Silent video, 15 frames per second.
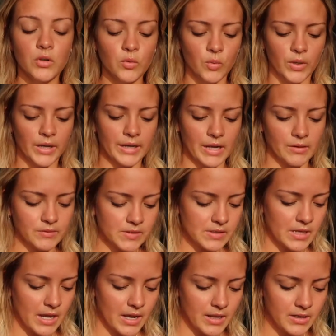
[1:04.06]
little workout
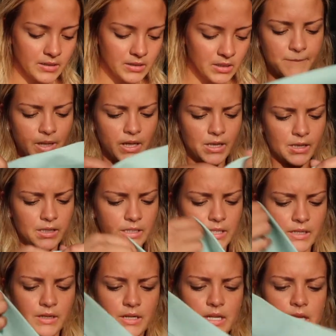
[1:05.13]
set, but here it